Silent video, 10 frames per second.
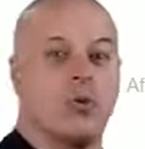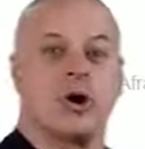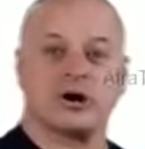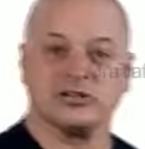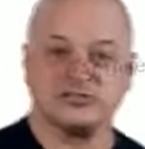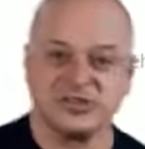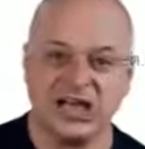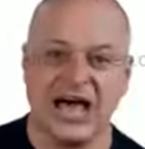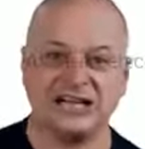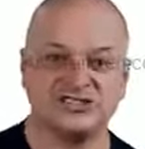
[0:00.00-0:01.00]
because
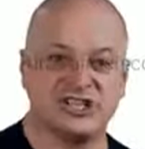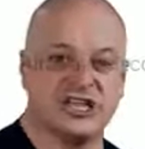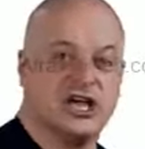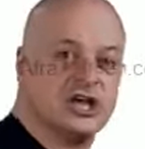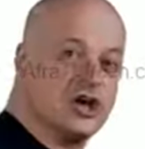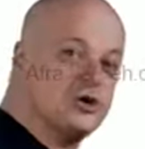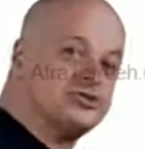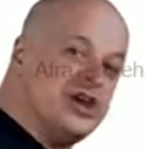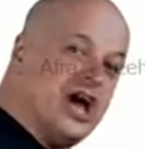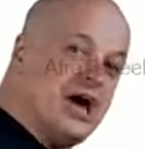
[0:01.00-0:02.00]
velocity goes
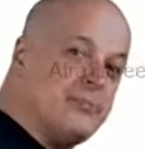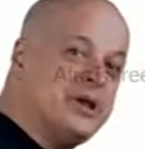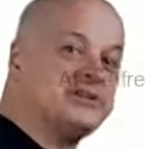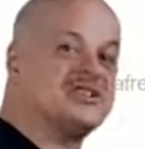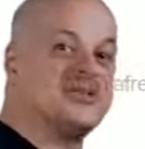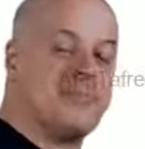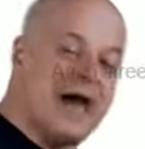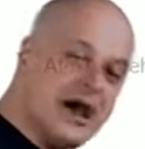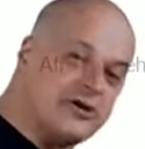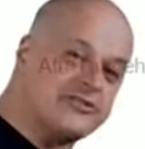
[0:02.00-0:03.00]
up to the
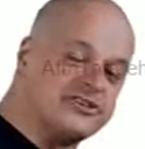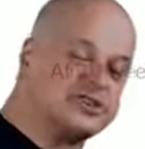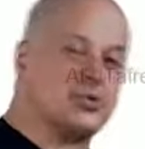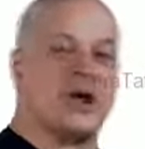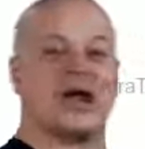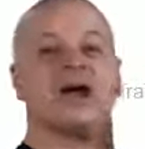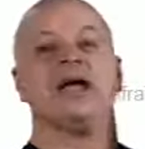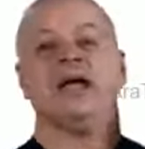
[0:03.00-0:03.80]
power of the square,